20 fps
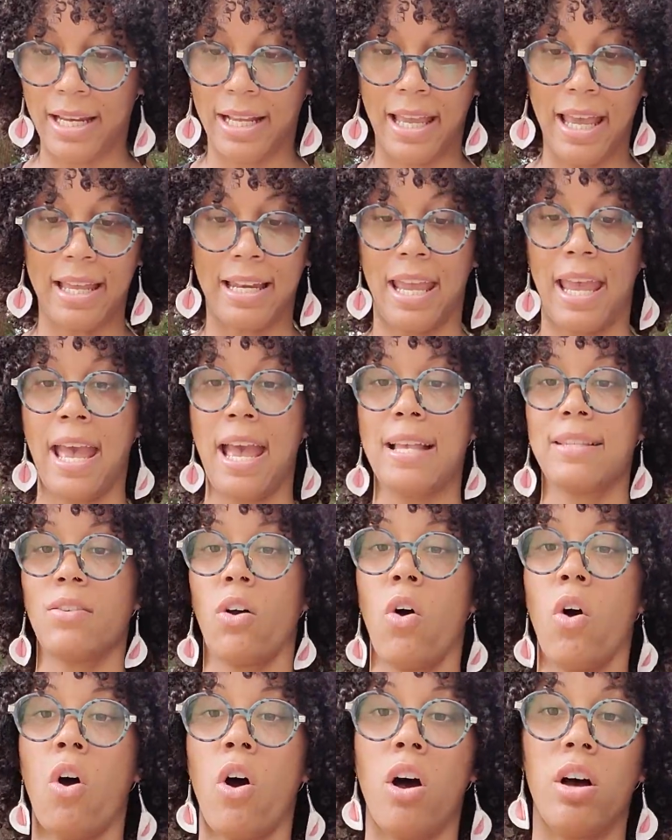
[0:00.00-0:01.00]
again, it has
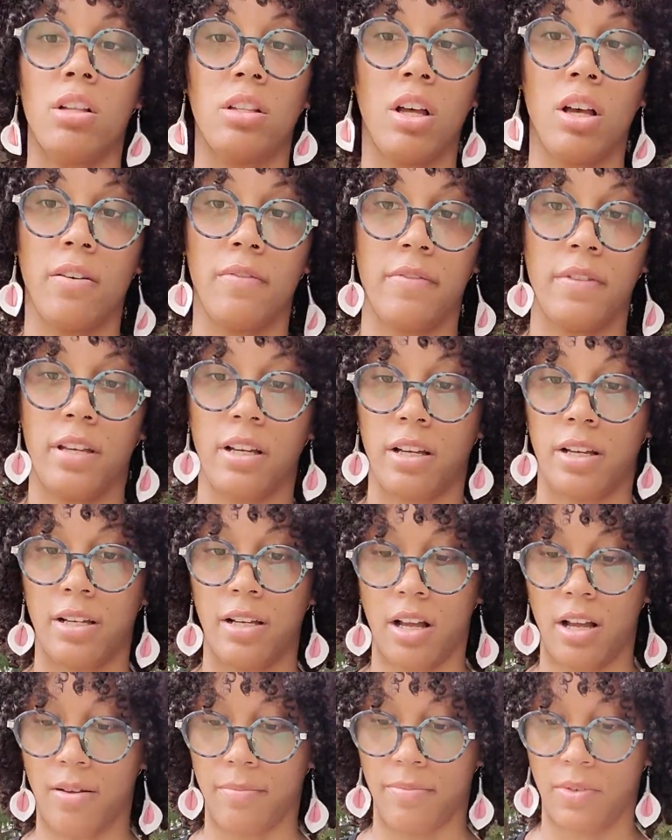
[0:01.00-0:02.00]
all of
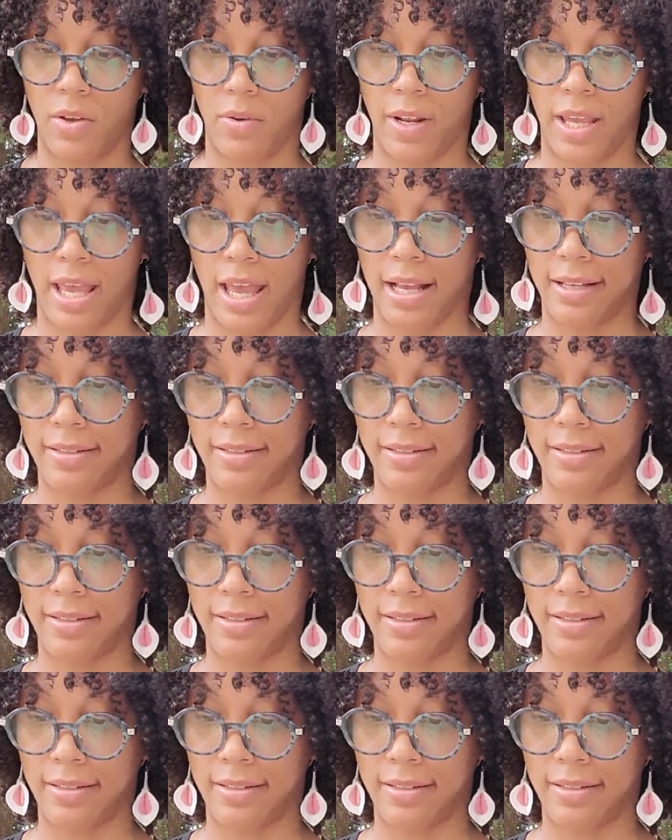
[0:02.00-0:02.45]
the zodiac